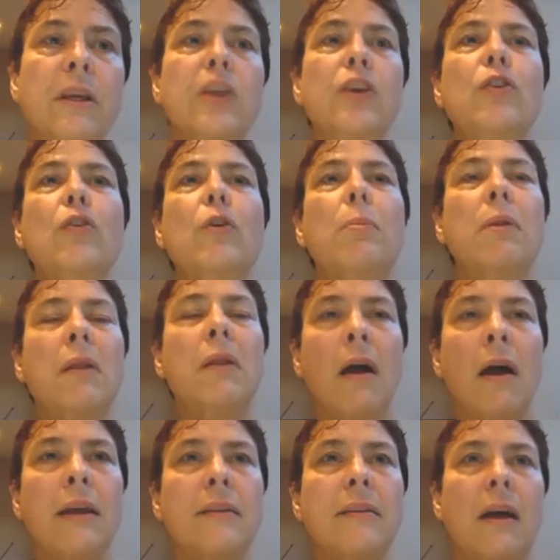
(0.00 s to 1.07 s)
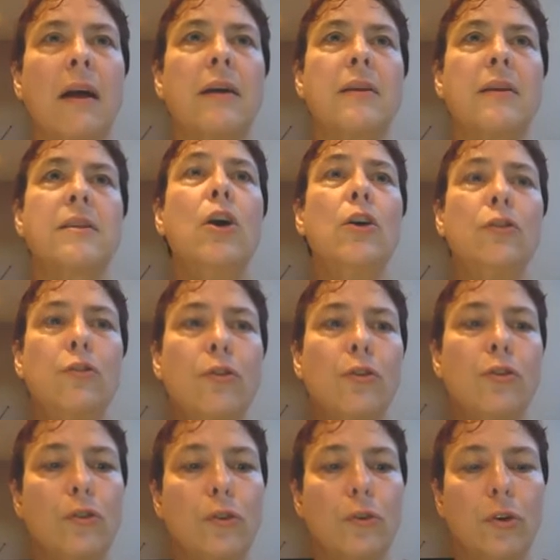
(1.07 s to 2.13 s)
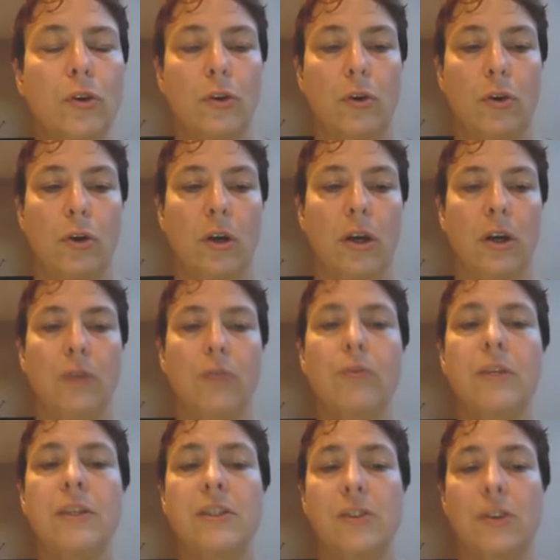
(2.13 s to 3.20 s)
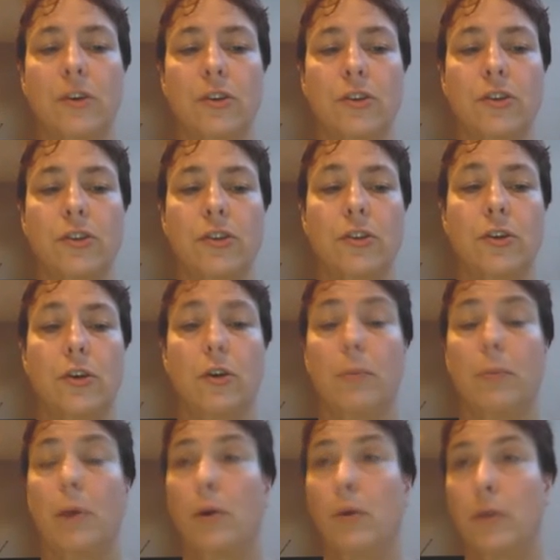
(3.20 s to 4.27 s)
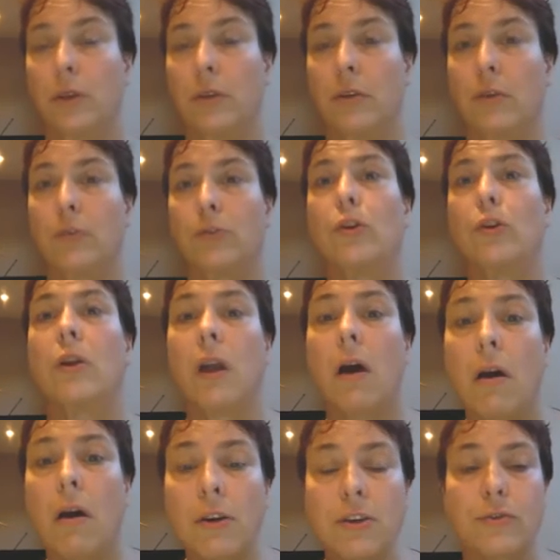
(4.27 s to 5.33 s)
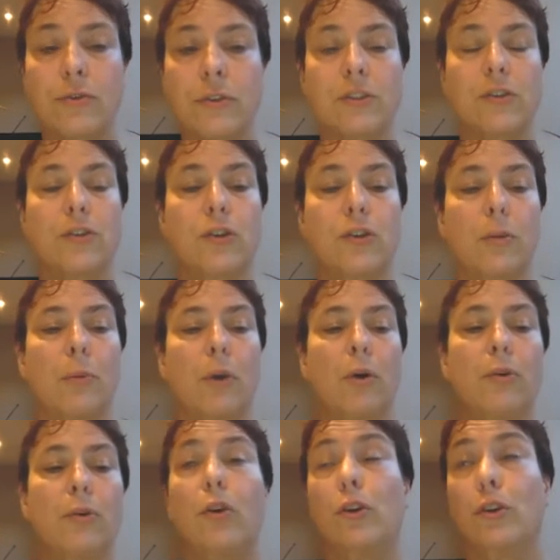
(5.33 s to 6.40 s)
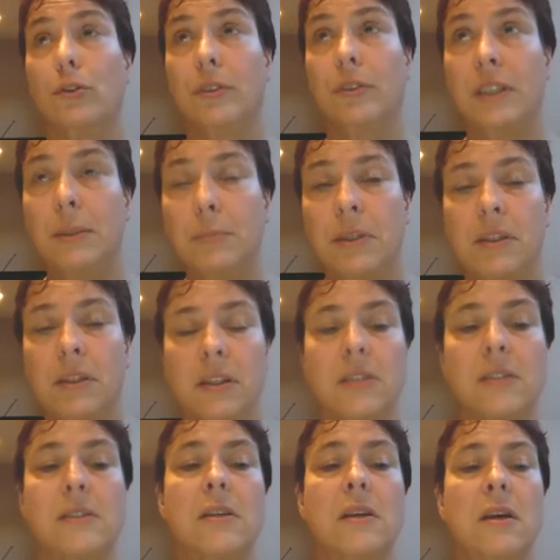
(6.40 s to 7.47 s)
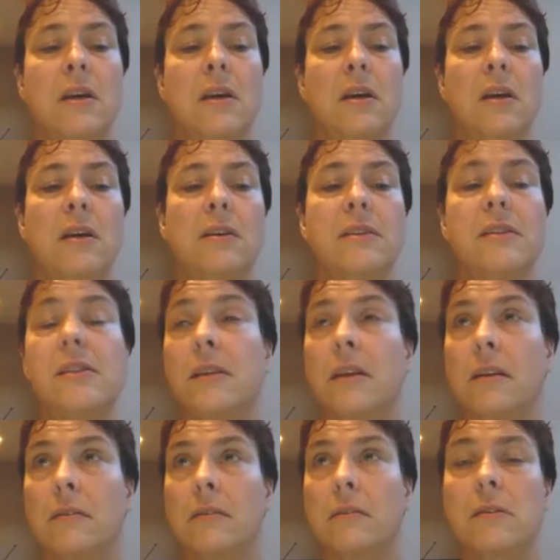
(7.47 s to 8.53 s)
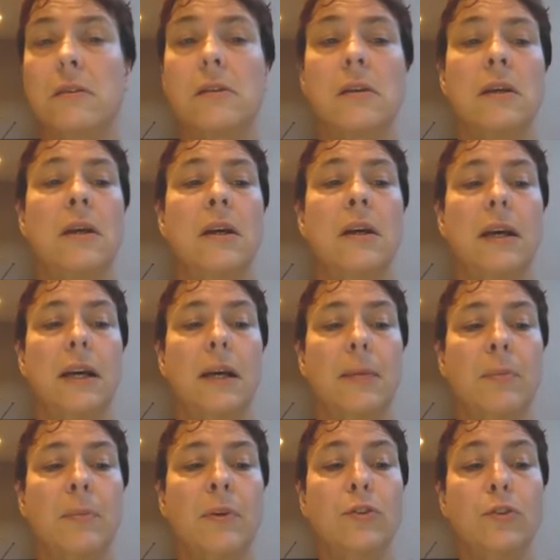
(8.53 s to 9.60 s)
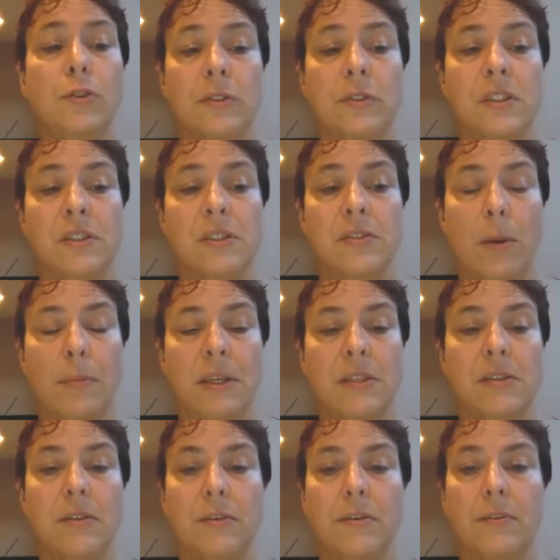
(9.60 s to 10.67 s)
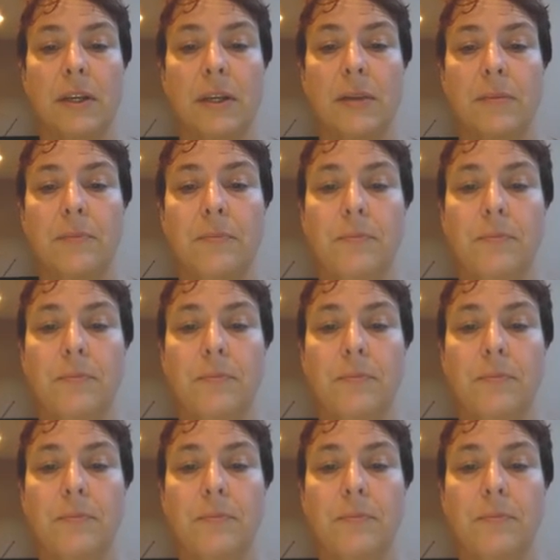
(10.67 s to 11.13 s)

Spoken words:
you apply that to your research component, or to your large research component, or you deepen these skills during trimester 3.